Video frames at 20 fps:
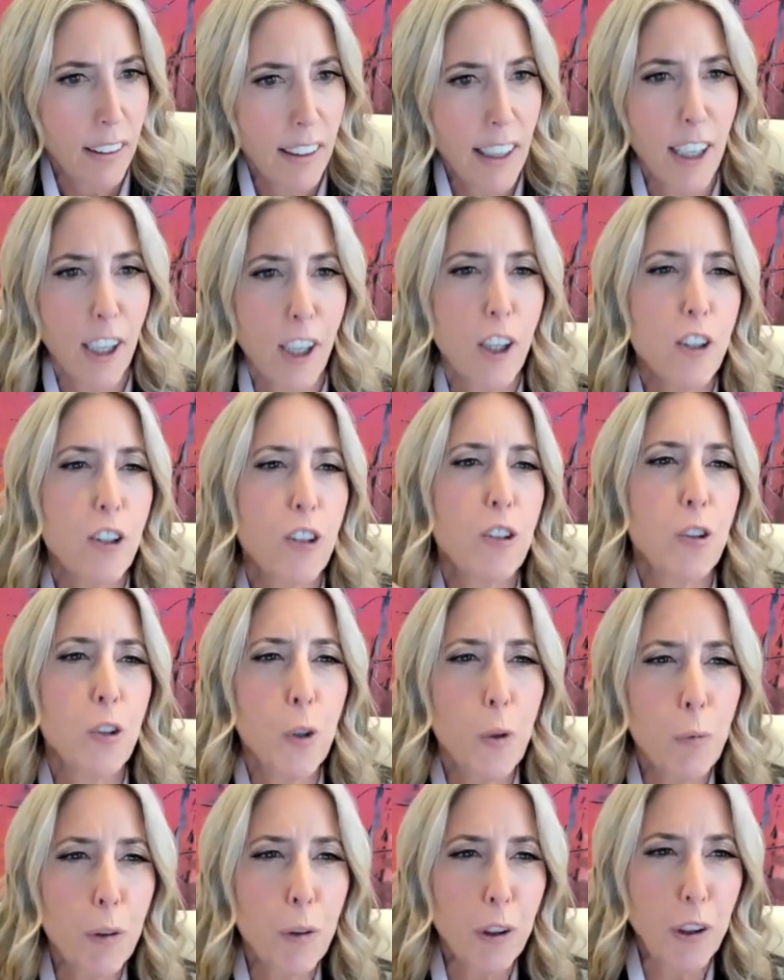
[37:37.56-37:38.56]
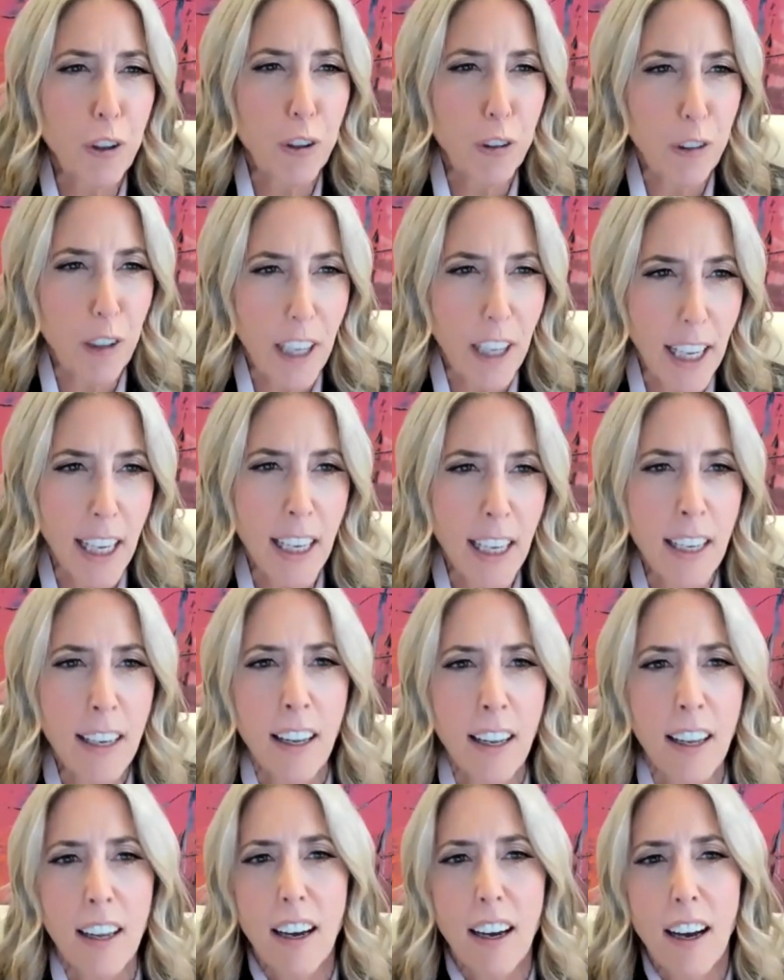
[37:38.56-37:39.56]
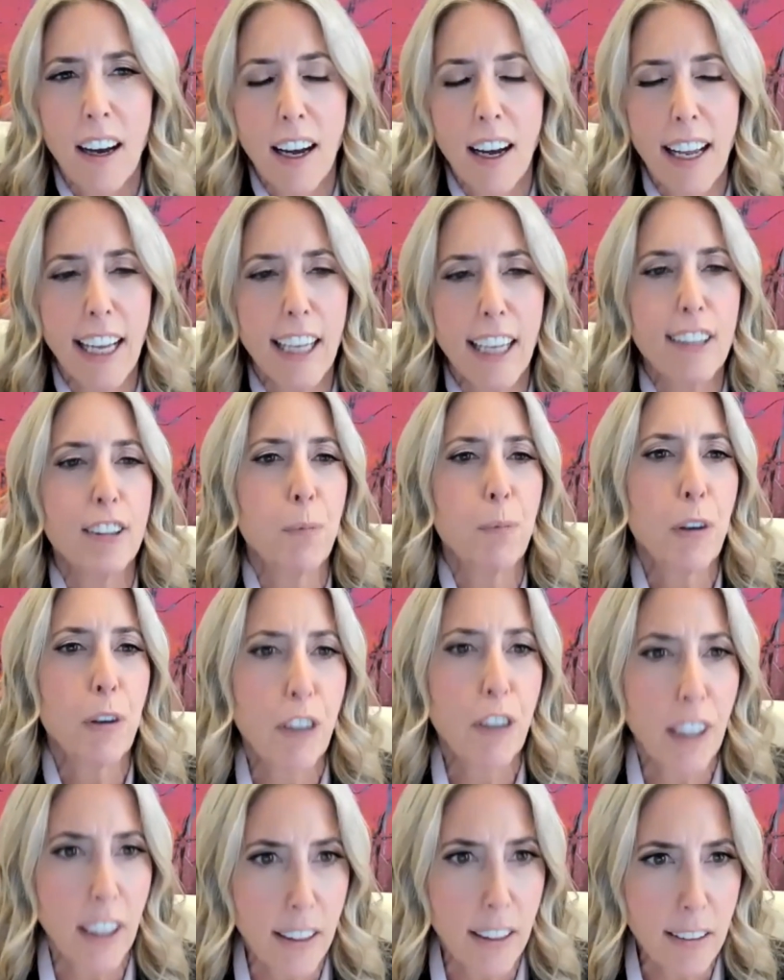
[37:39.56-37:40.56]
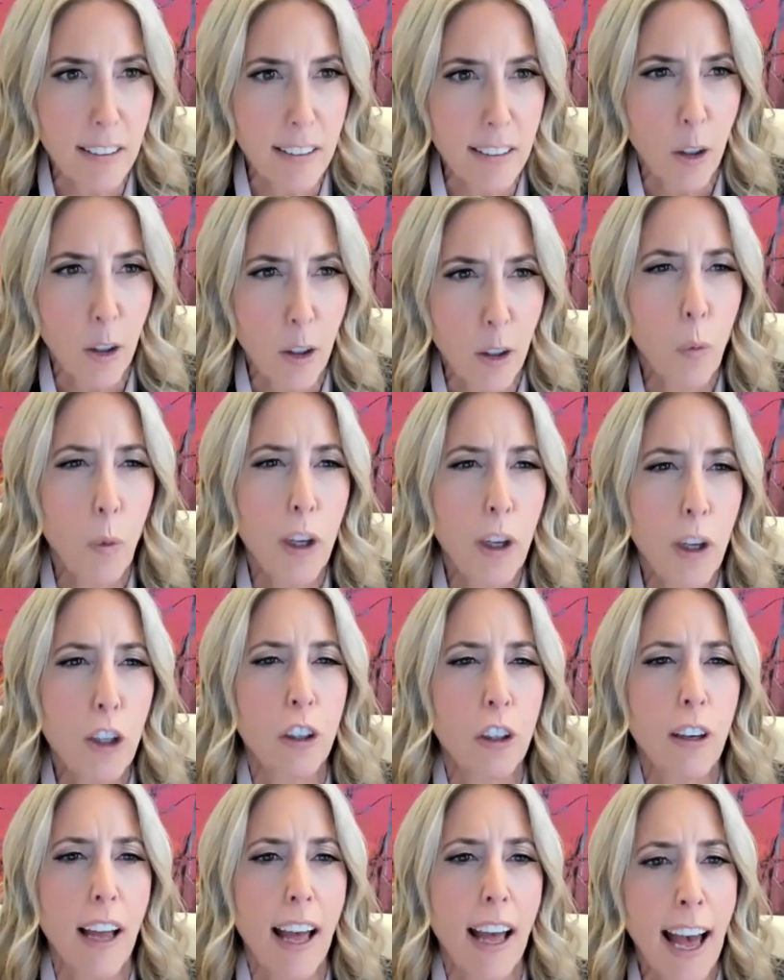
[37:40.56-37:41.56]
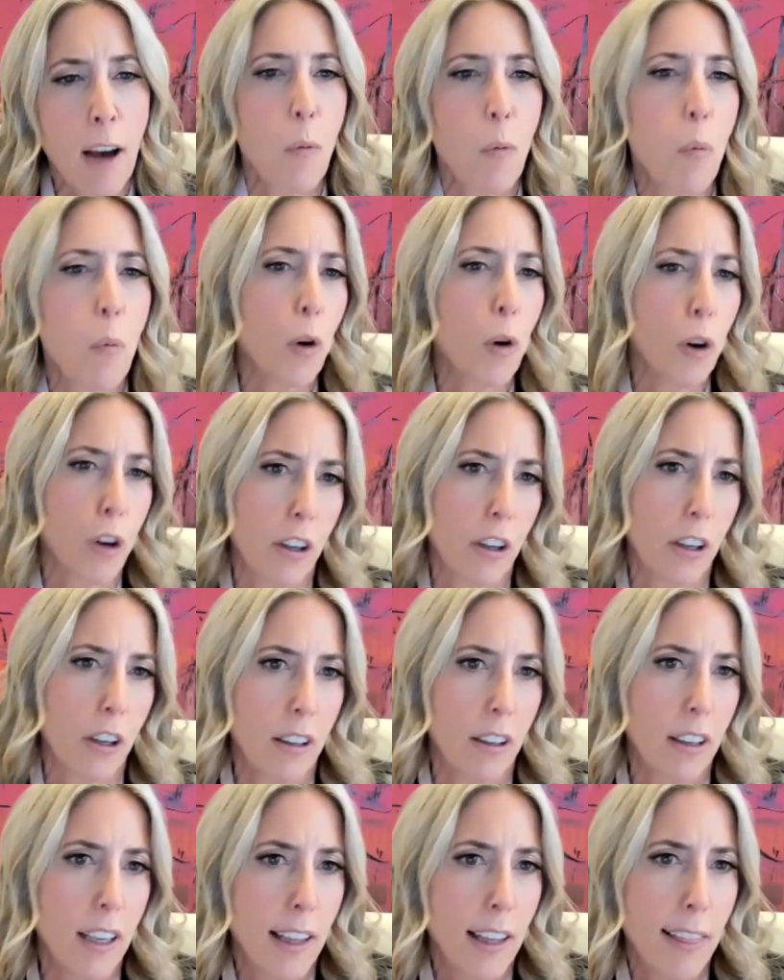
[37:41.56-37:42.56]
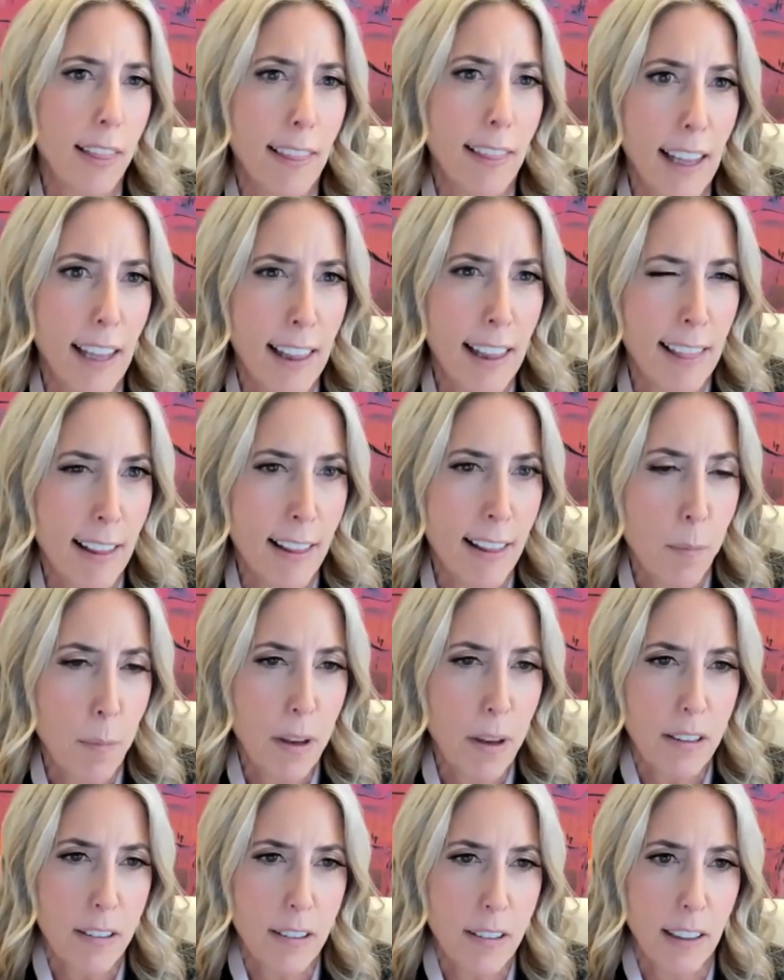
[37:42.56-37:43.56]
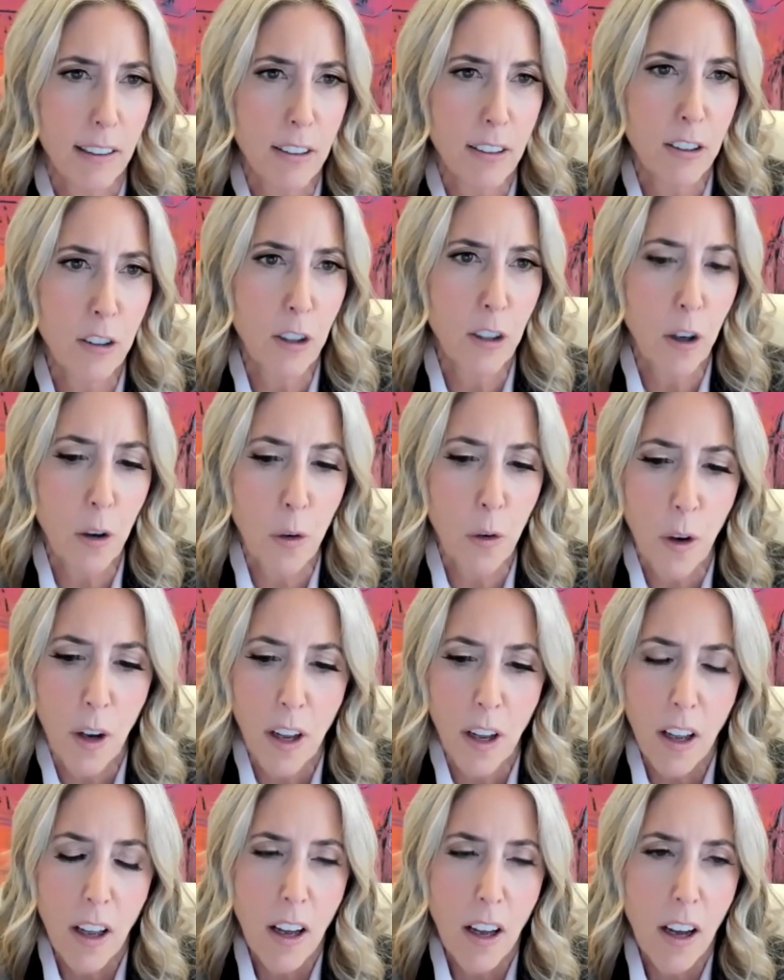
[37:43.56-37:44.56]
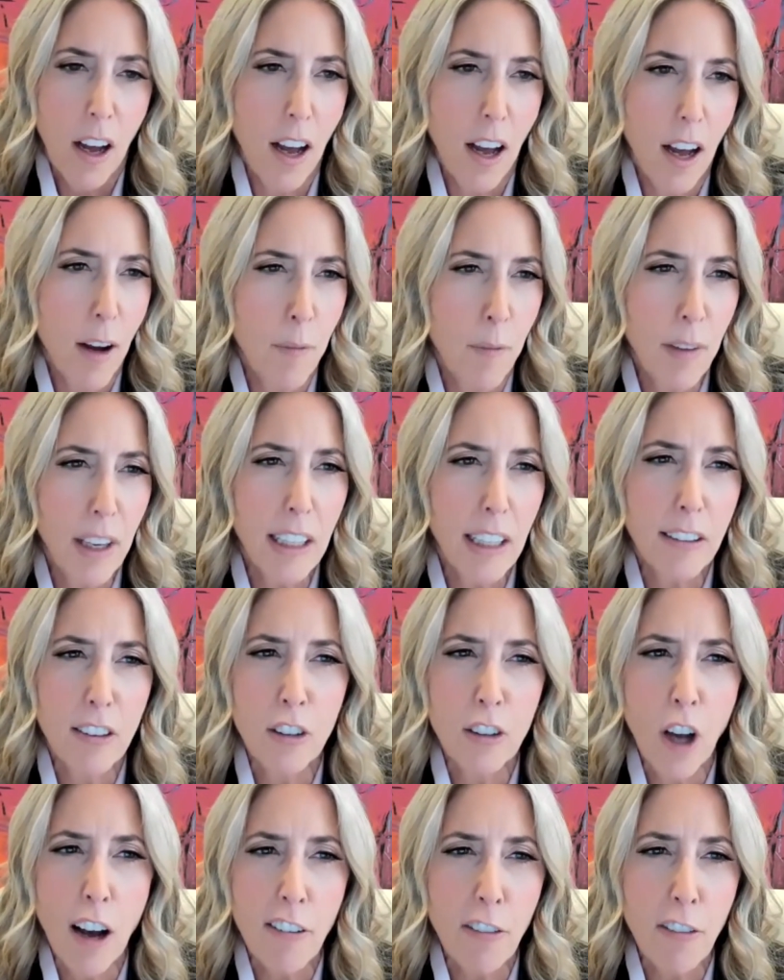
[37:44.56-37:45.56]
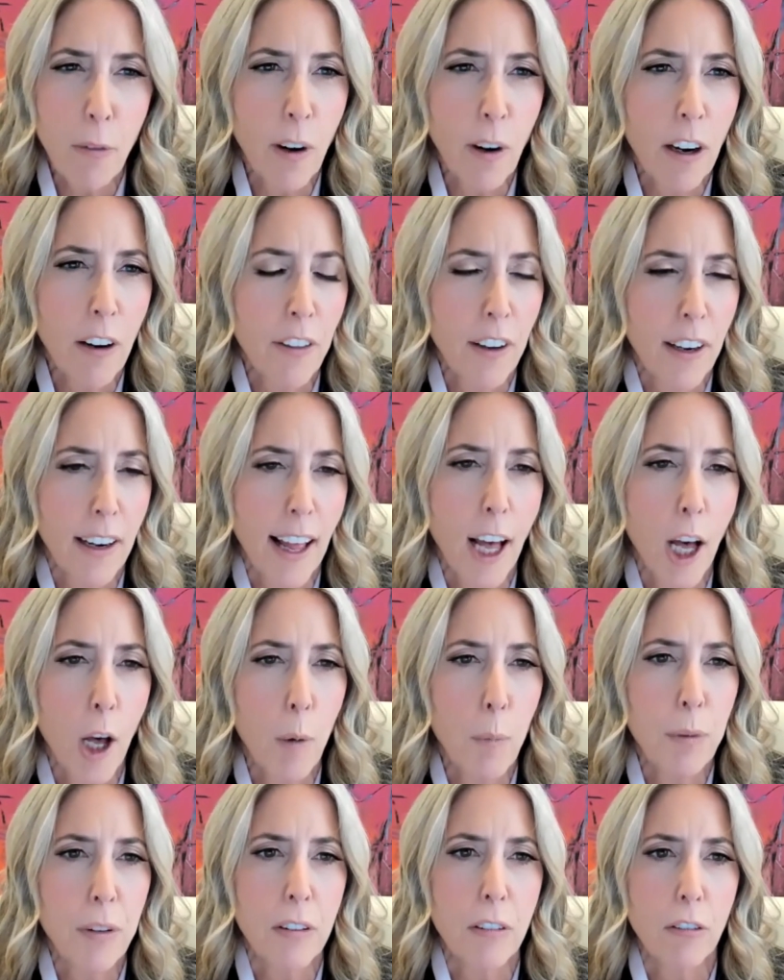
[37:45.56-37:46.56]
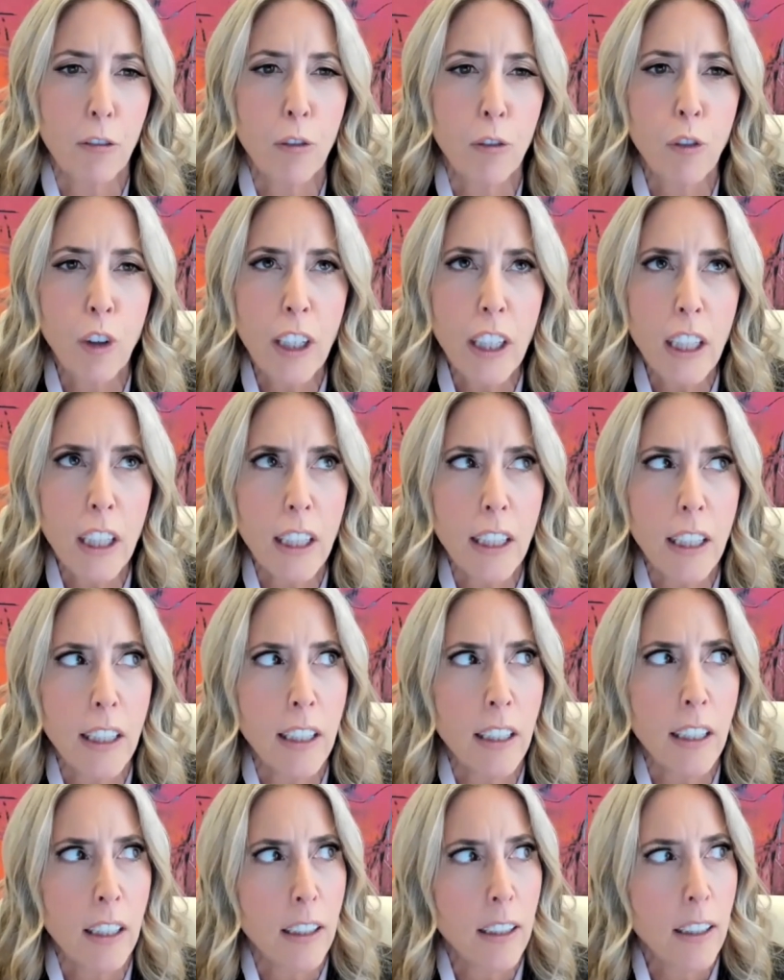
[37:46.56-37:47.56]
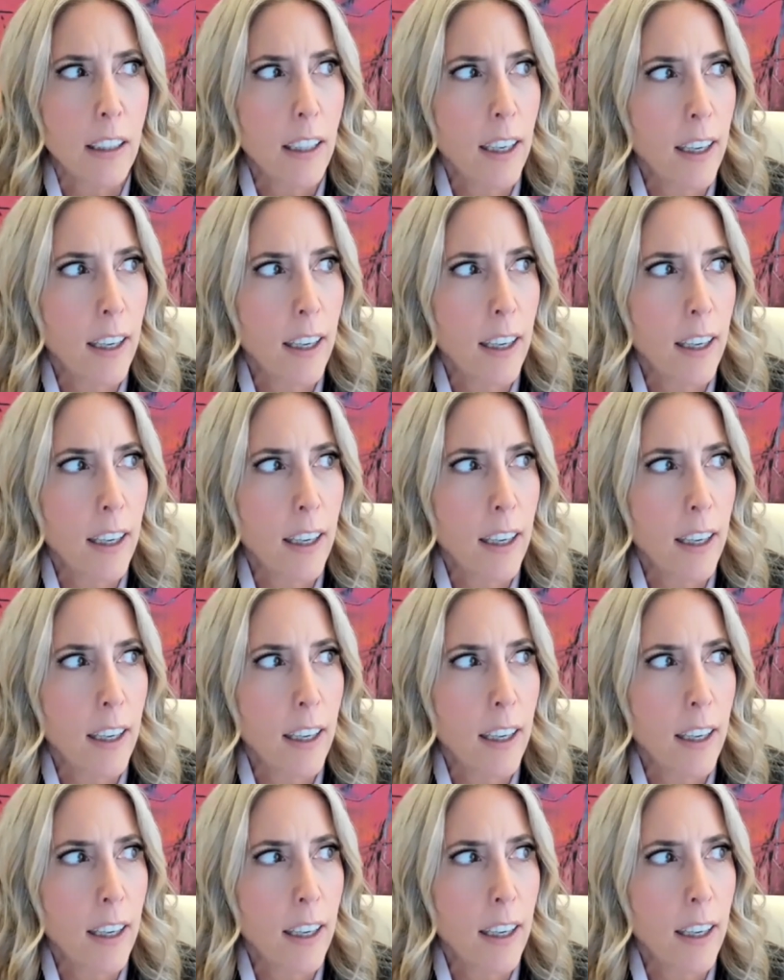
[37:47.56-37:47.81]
kind of consumer grade experience when you're at work in the business? So it's software that helps really